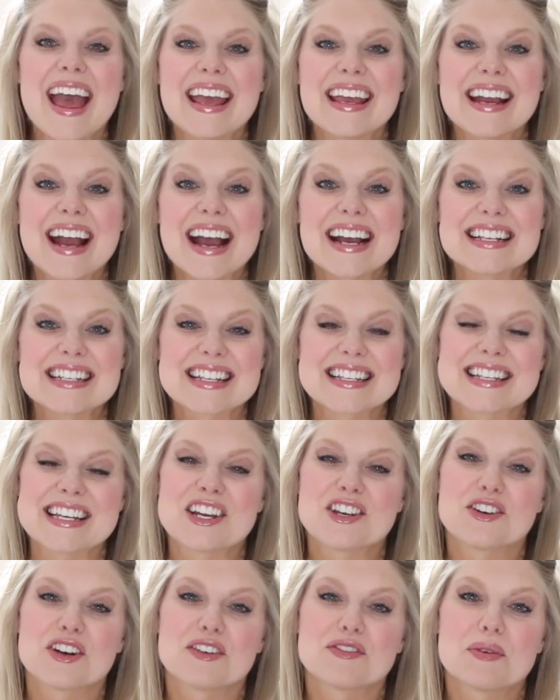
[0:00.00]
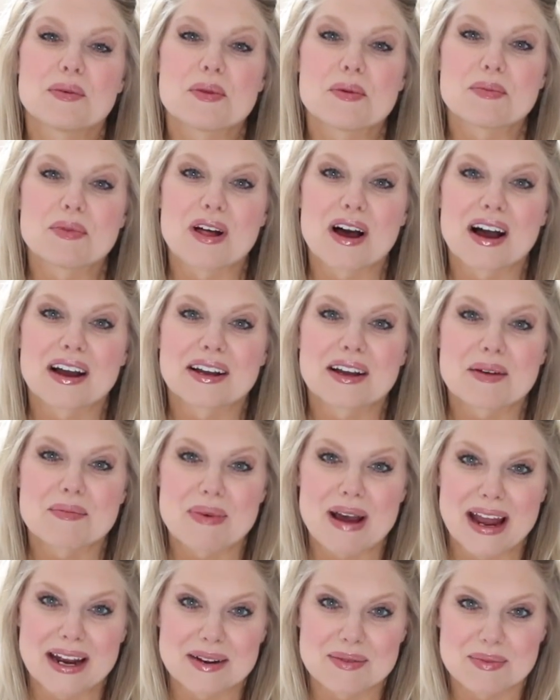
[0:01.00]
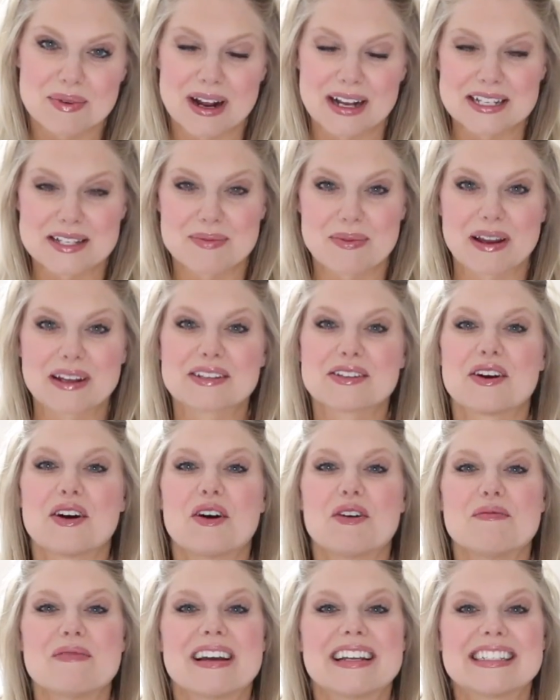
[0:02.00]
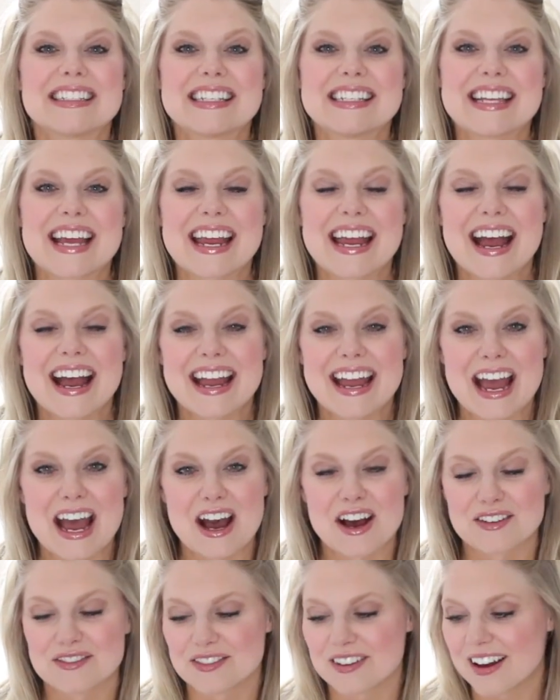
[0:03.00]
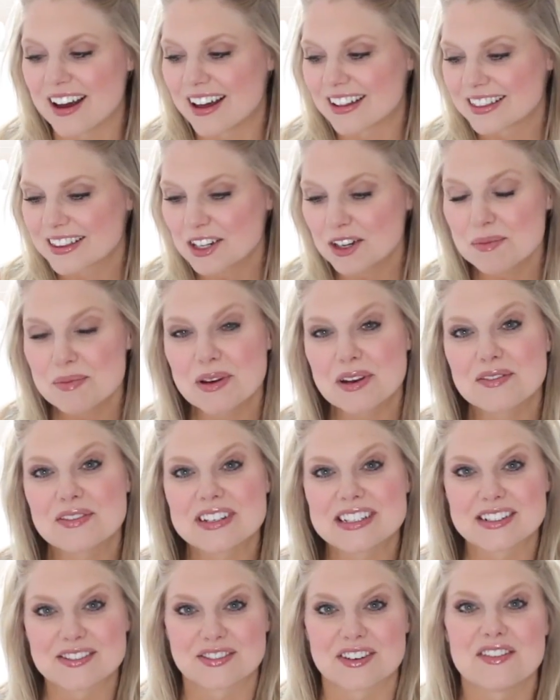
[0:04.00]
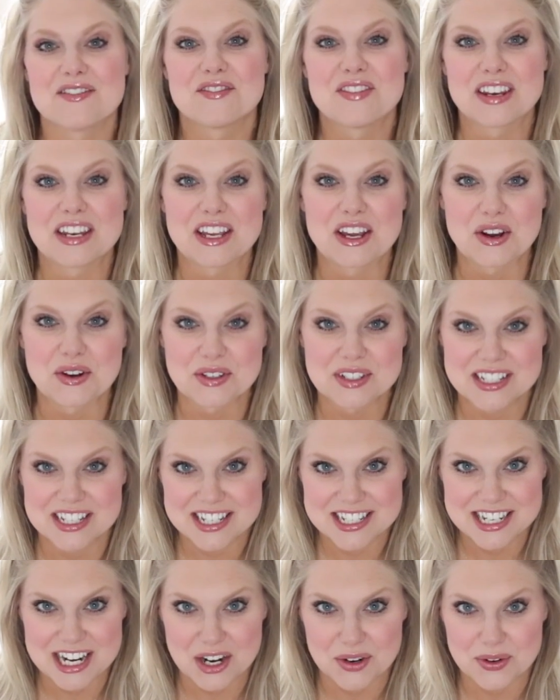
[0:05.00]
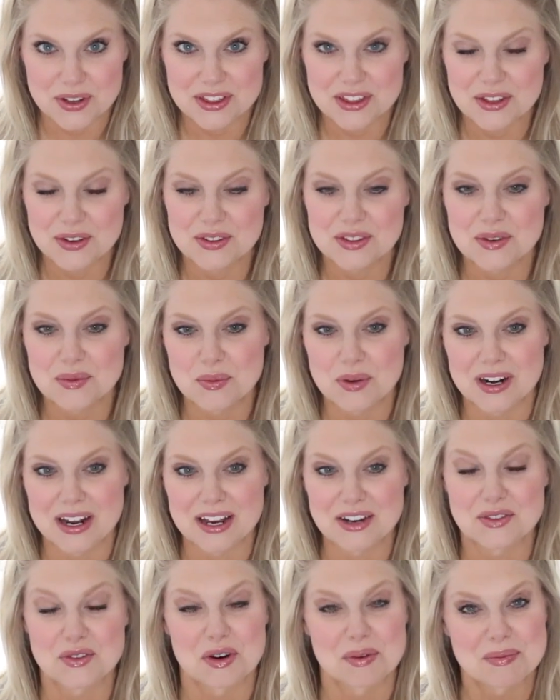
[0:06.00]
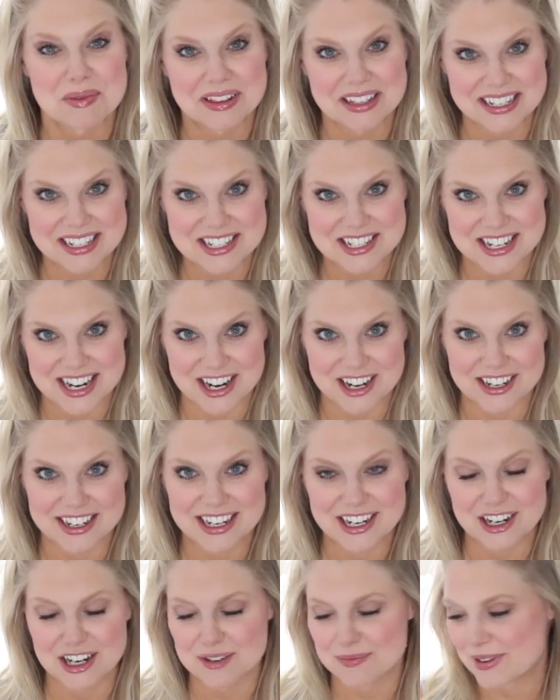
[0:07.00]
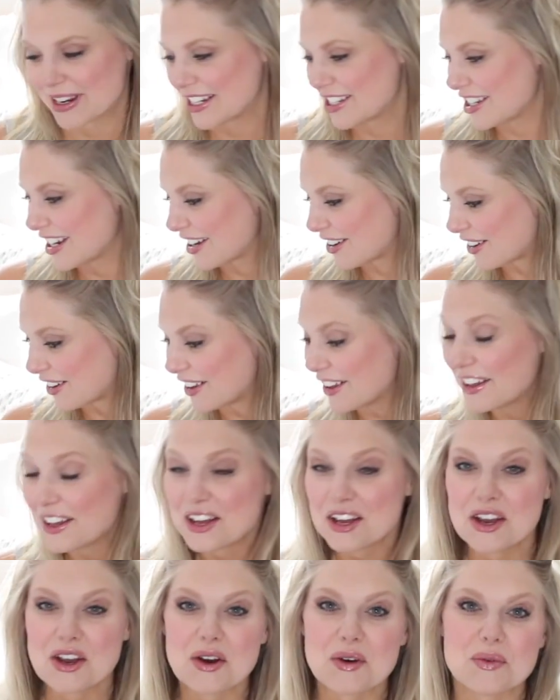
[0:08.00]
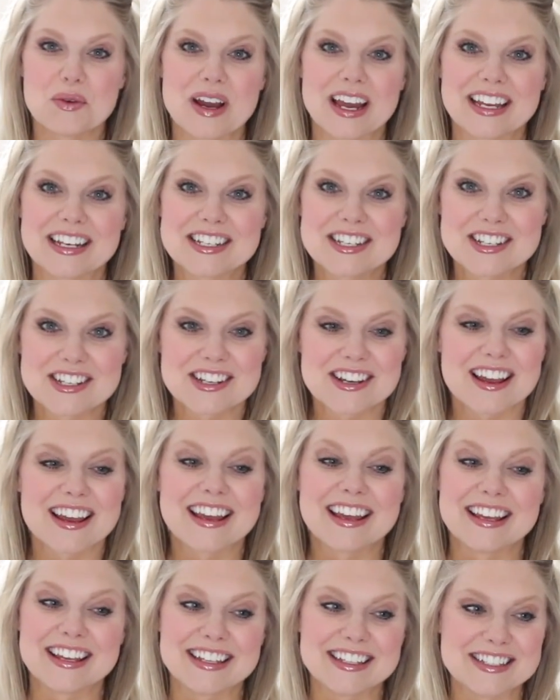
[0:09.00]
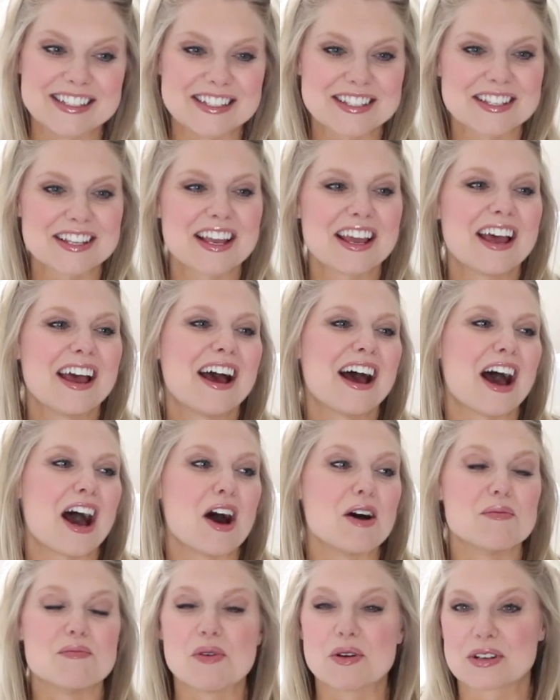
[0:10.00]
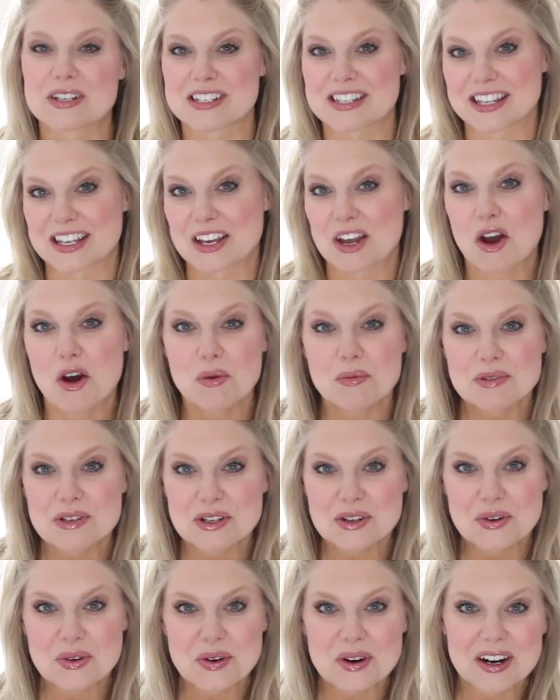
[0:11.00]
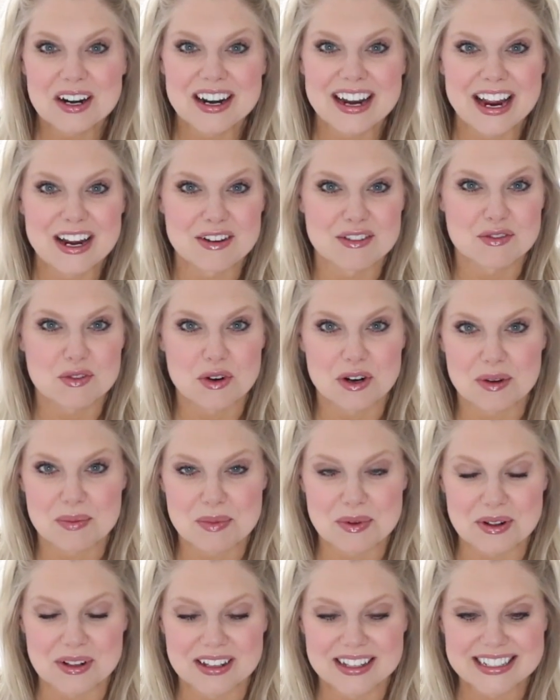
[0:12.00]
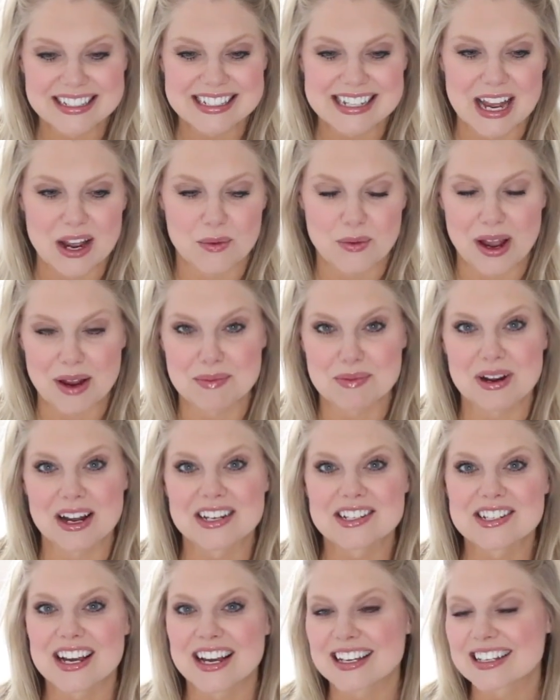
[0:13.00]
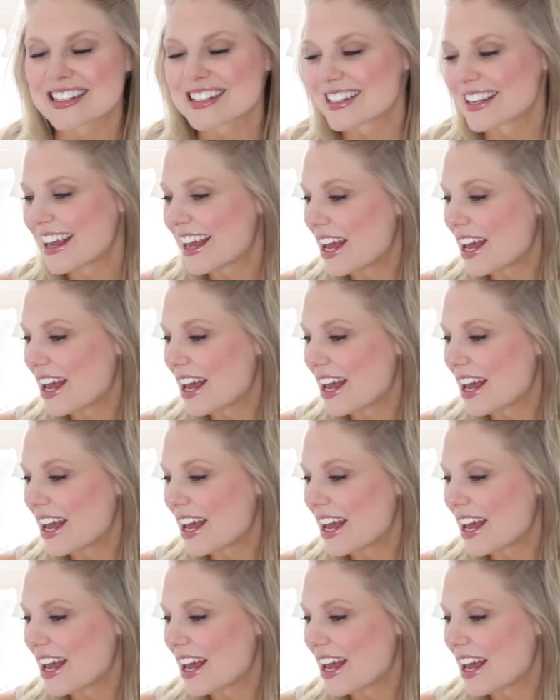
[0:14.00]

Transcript: Hey guys, it's Andrea from the blog Pine and Prospect Home, and today I have a little bit of a different video to share with you than what I normally share here on my channel, which is mostly home decor and affordable DIY projects.